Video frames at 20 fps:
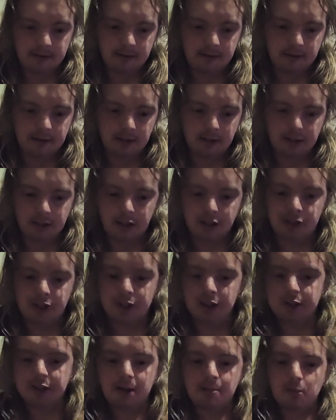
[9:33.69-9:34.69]
They should
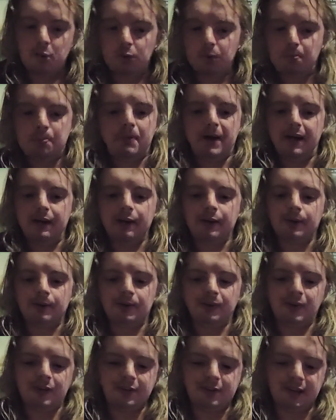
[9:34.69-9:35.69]
have done more better
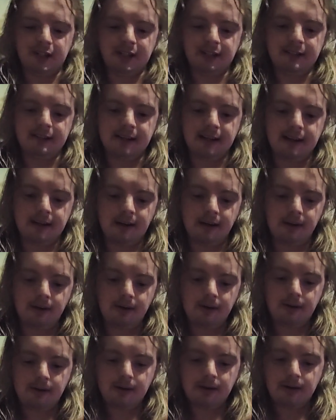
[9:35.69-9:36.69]
with the detail,
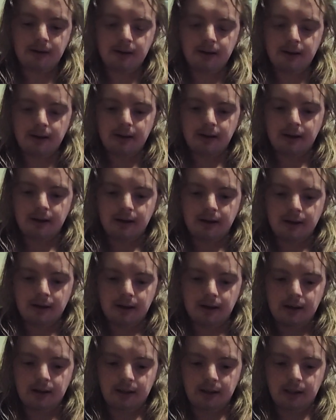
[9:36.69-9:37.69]

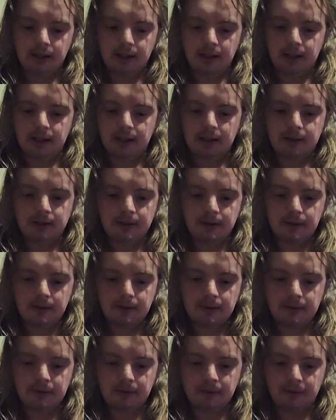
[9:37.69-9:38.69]
you know,
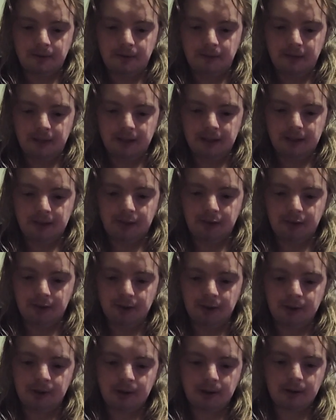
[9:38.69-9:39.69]
with the figure
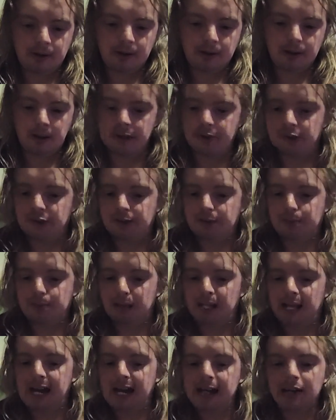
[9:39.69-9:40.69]
too. It's just
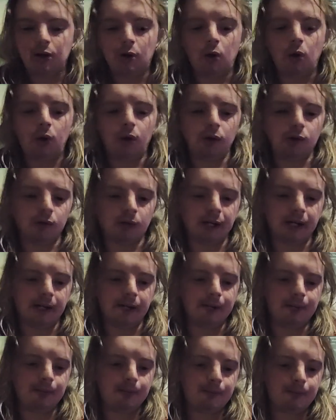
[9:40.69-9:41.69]
black all
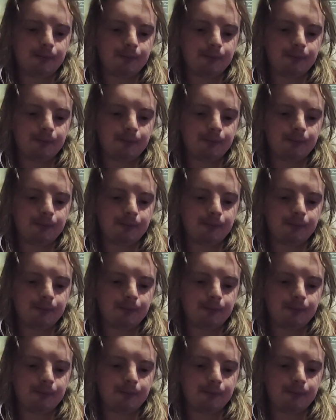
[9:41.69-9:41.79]
around.